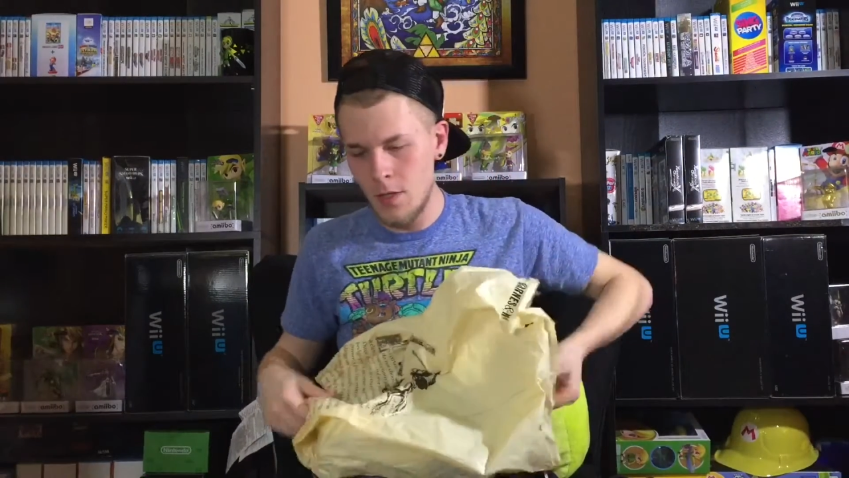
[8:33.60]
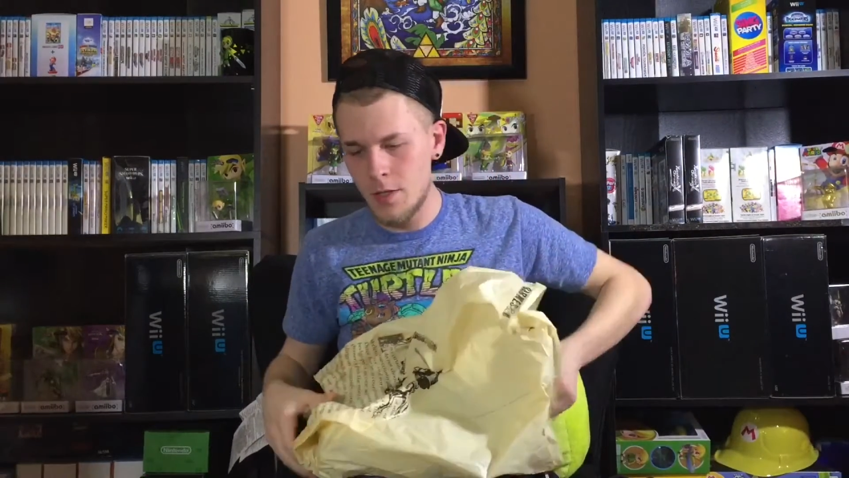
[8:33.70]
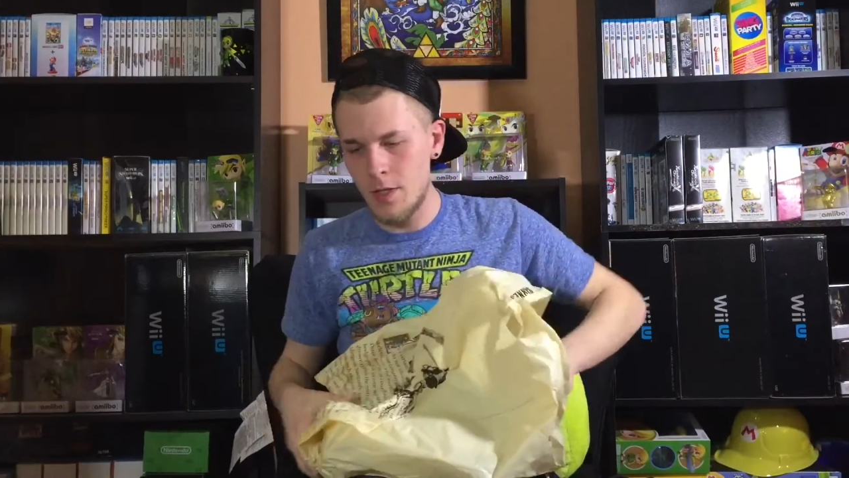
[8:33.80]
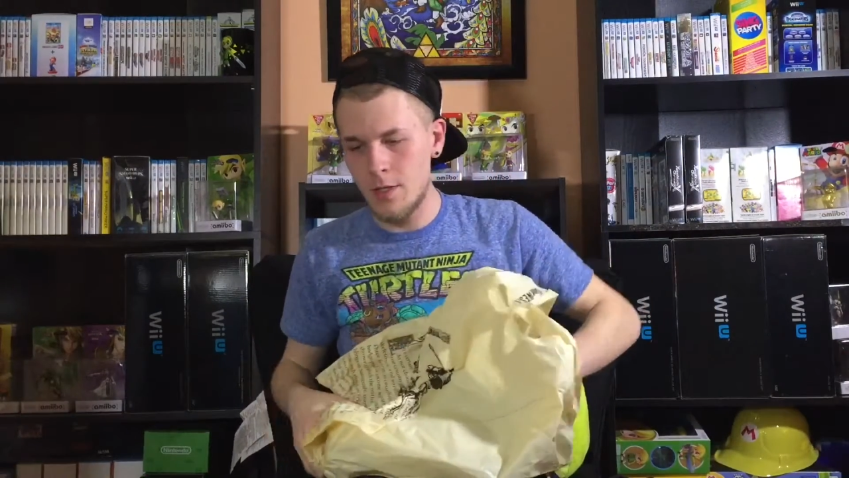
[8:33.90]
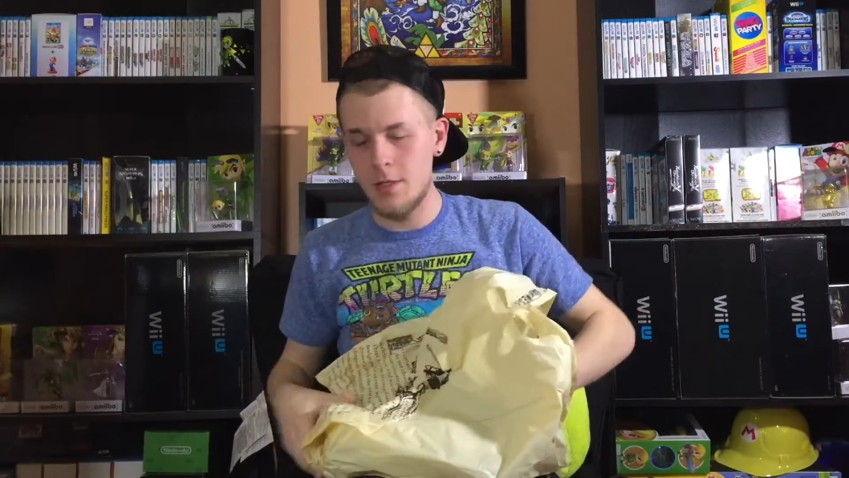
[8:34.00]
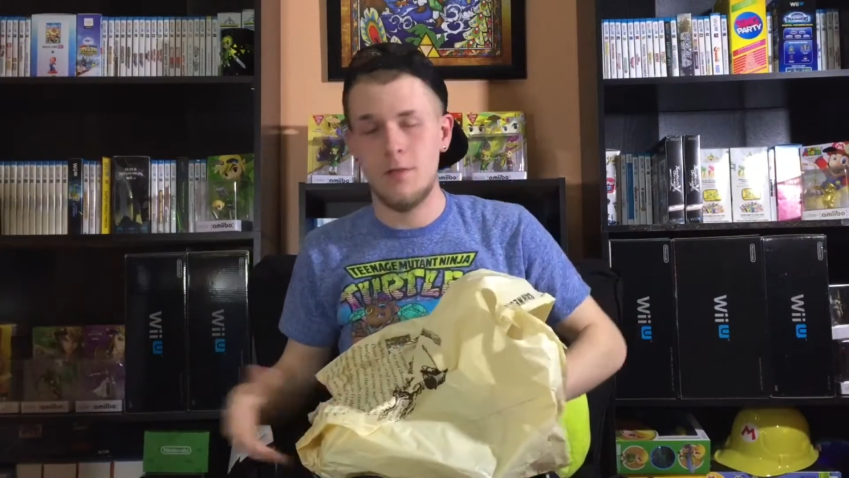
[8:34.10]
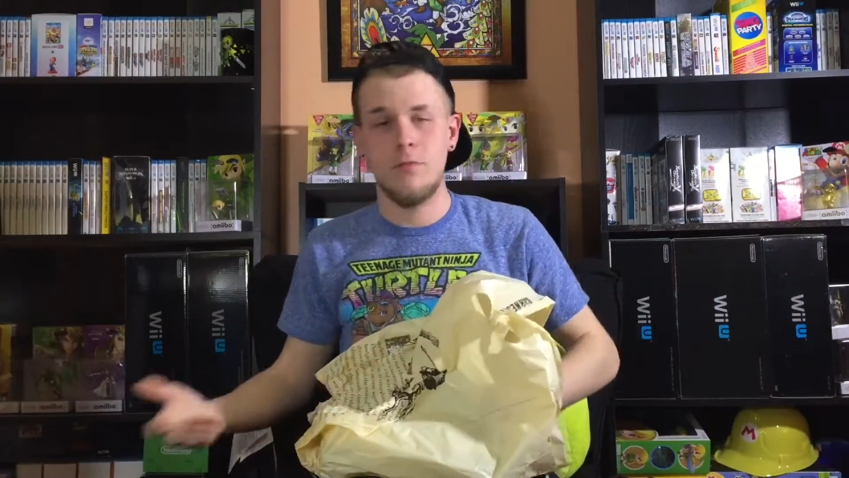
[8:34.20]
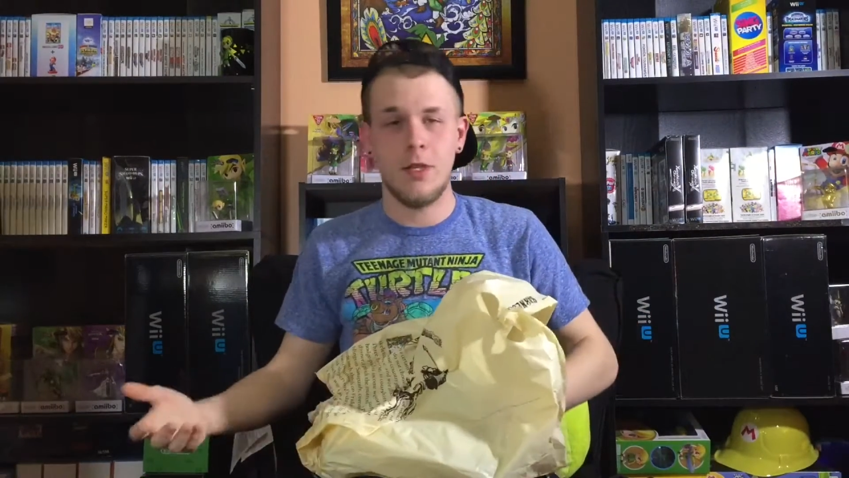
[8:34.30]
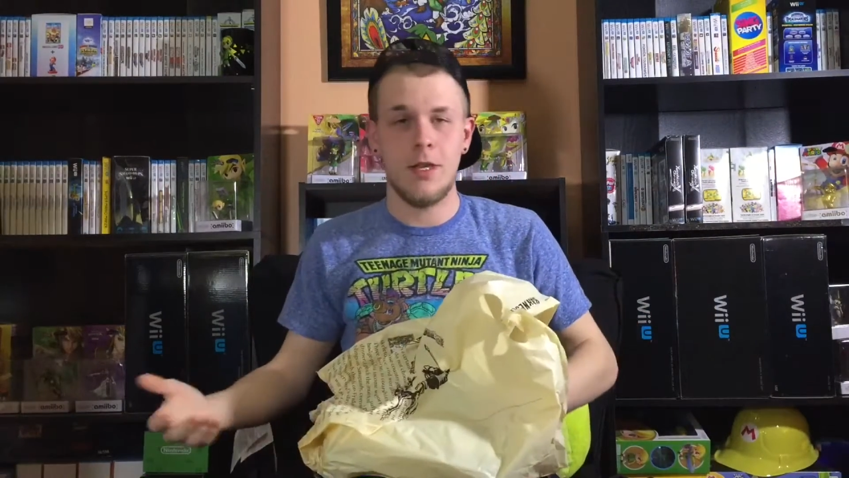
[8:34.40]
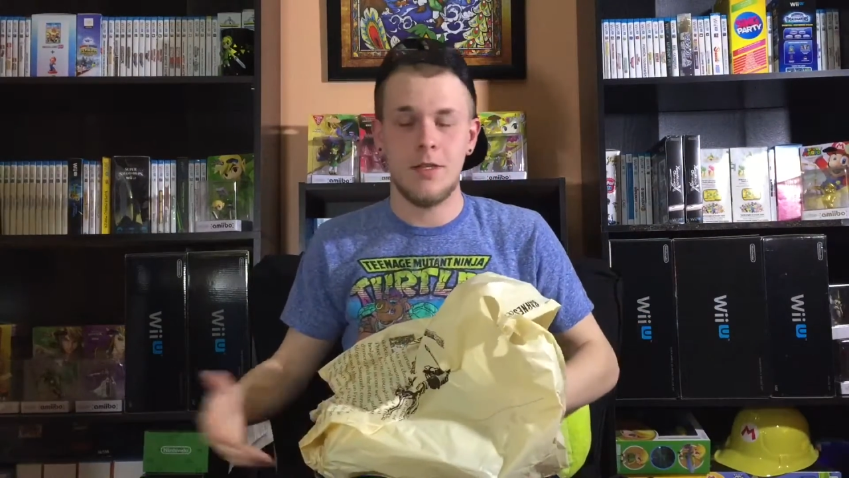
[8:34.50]
Since,
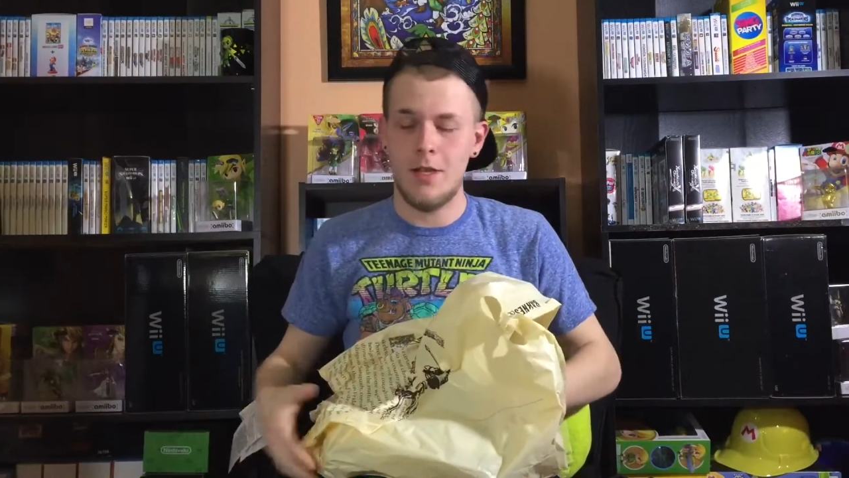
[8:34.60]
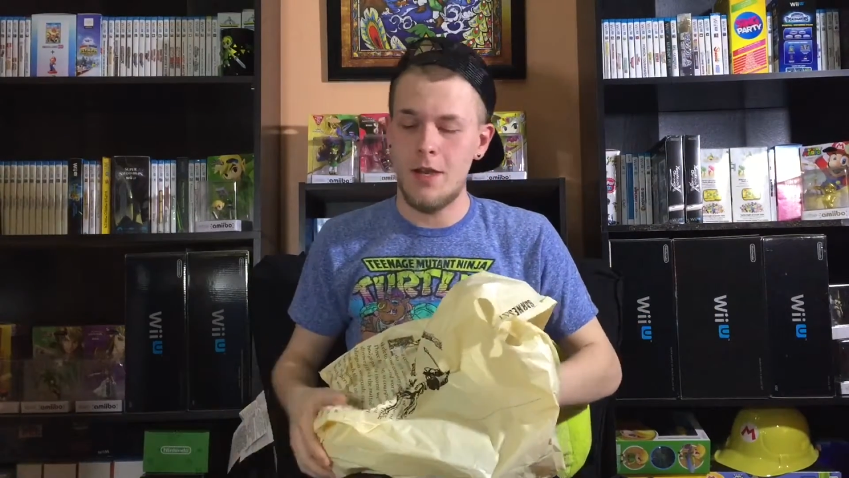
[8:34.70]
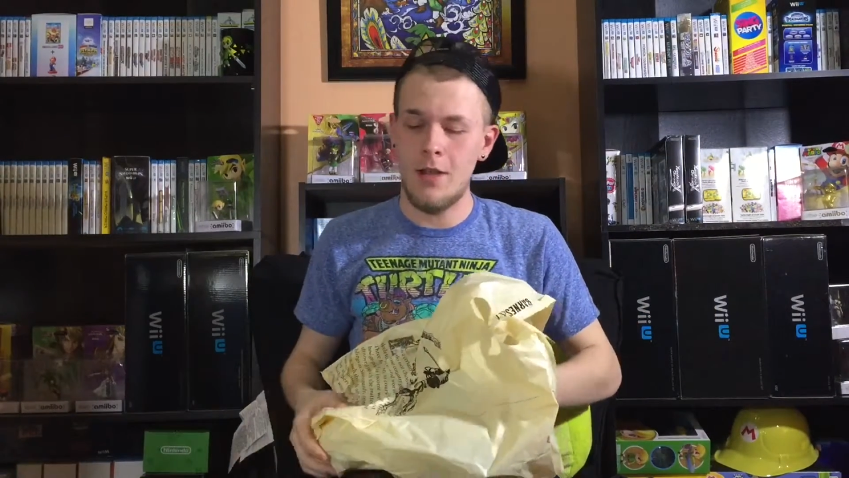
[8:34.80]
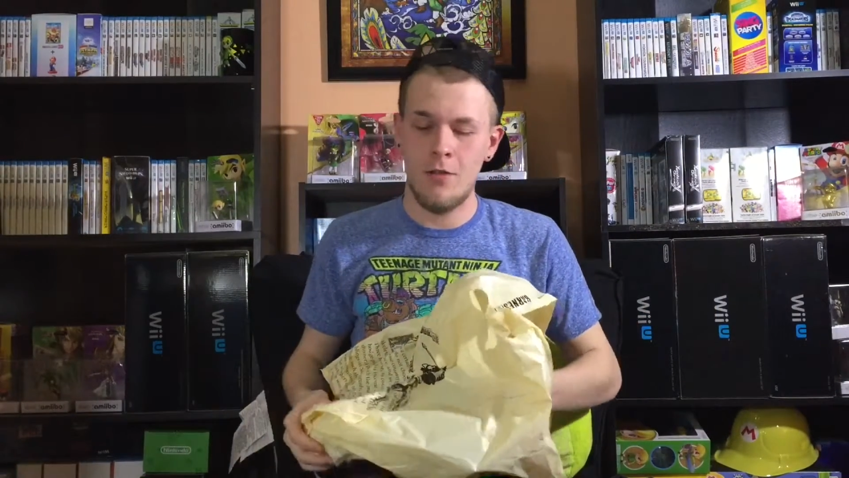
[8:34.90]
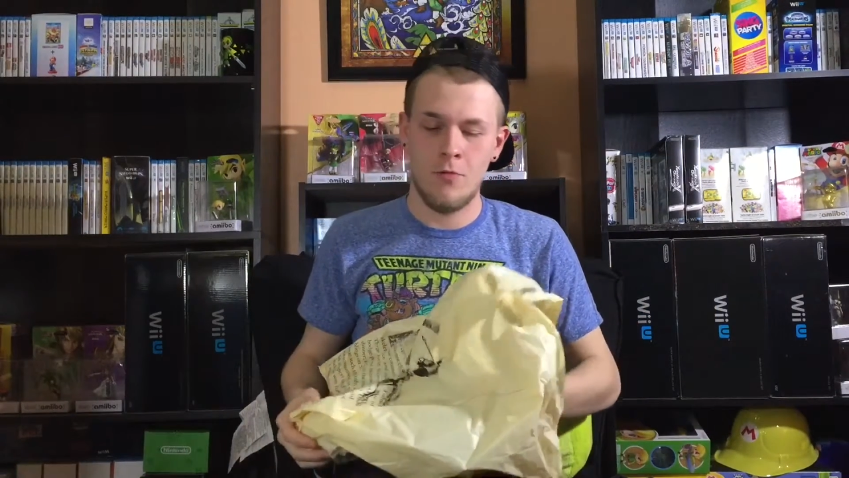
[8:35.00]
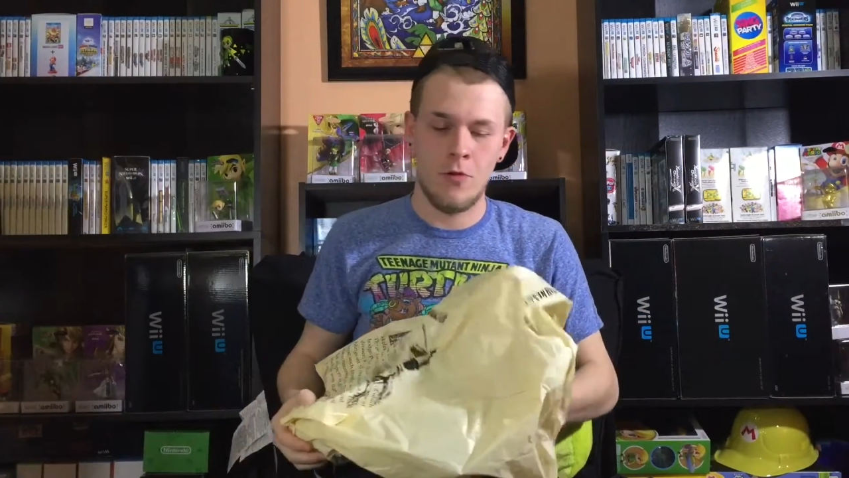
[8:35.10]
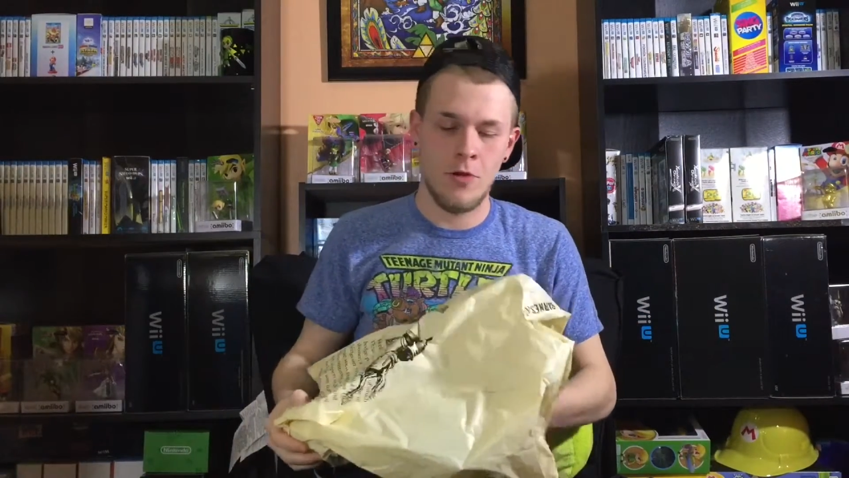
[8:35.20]
like I said, Halo